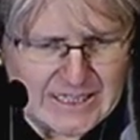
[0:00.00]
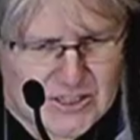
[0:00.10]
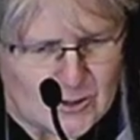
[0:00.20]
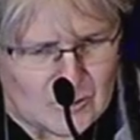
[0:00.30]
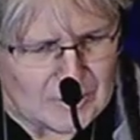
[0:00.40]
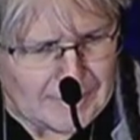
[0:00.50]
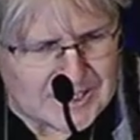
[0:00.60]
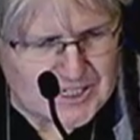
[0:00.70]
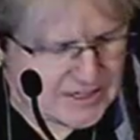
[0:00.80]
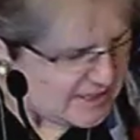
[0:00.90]
so let me
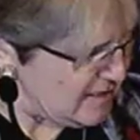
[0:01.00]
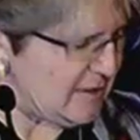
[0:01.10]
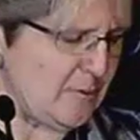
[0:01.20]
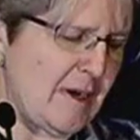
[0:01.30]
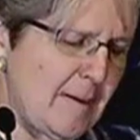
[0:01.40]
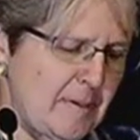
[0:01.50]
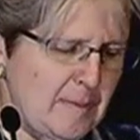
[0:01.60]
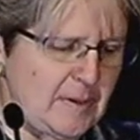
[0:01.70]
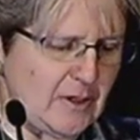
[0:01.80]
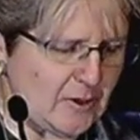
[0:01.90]
just wrap
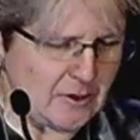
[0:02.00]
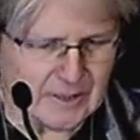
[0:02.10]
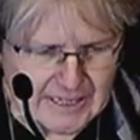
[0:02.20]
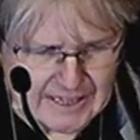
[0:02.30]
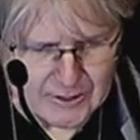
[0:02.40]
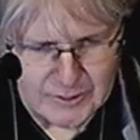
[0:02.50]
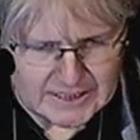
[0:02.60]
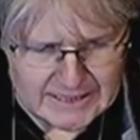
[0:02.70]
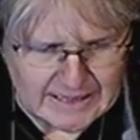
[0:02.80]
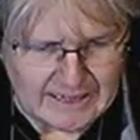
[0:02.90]
up here uh,
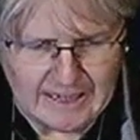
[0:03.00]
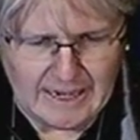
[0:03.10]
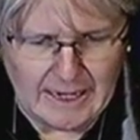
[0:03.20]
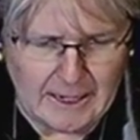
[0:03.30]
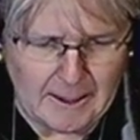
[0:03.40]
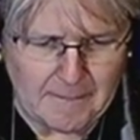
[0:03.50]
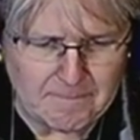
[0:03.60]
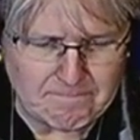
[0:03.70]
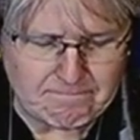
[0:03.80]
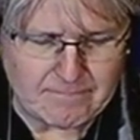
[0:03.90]
quickly.
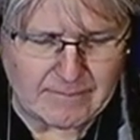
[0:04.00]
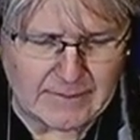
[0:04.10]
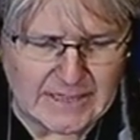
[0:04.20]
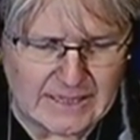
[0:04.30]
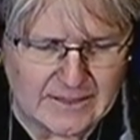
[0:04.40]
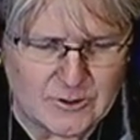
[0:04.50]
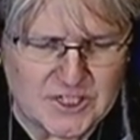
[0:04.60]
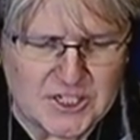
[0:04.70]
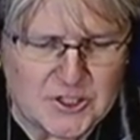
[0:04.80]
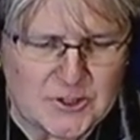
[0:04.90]
Um,
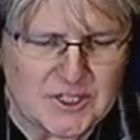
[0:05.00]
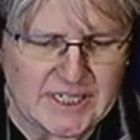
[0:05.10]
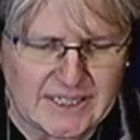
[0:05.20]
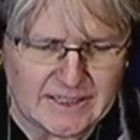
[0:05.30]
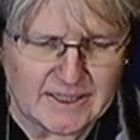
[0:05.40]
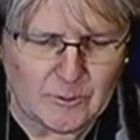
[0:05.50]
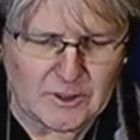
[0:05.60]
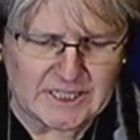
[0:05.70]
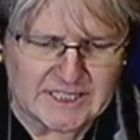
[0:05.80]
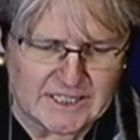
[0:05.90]
there's issues to, that we'll
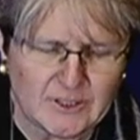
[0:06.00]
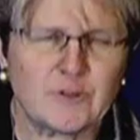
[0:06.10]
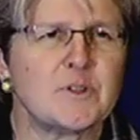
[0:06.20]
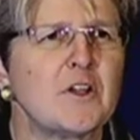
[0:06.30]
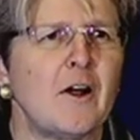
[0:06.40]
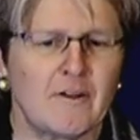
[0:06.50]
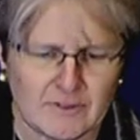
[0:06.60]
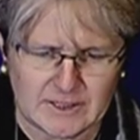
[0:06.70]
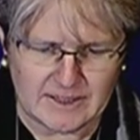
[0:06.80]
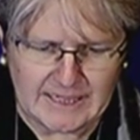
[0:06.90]
continue to resolve
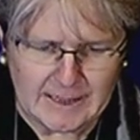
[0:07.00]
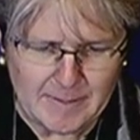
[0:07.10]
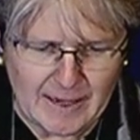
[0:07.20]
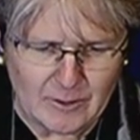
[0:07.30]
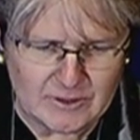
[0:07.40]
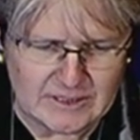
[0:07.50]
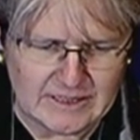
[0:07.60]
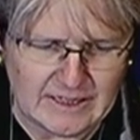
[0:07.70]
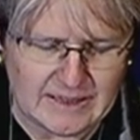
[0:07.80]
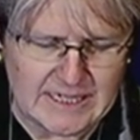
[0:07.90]
and think about
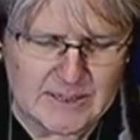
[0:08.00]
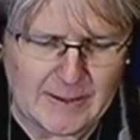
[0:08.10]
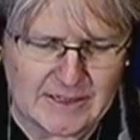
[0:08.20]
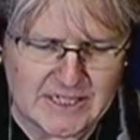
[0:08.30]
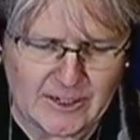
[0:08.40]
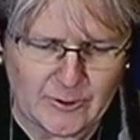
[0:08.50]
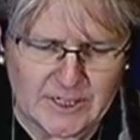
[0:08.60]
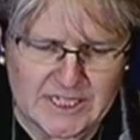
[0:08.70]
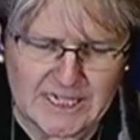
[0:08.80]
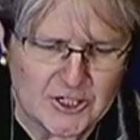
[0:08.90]
uh, things about
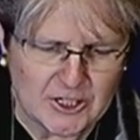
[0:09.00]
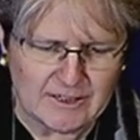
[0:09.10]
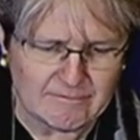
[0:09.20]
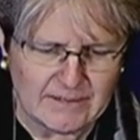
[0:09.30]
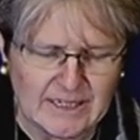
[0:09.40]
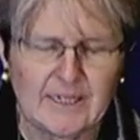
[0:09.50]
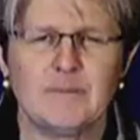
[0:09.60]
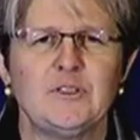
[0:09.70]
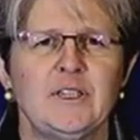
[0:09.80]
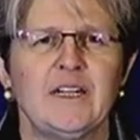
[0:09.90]
synchronization
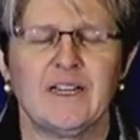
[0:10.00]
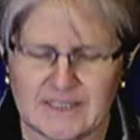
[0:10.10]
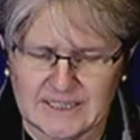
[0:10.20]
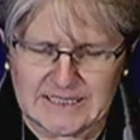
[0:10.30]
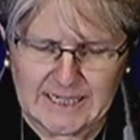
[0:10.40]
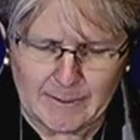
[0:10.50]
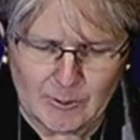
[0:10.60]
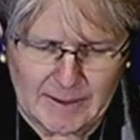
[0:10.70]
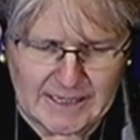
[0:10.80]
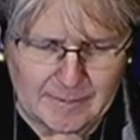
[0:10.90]
between Content DM,
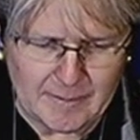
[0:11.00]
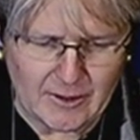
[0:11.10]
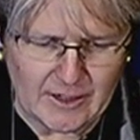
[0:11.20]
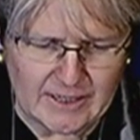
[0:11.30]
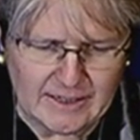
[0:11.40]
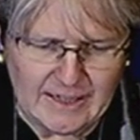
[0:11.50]
Omeka, and Merritt,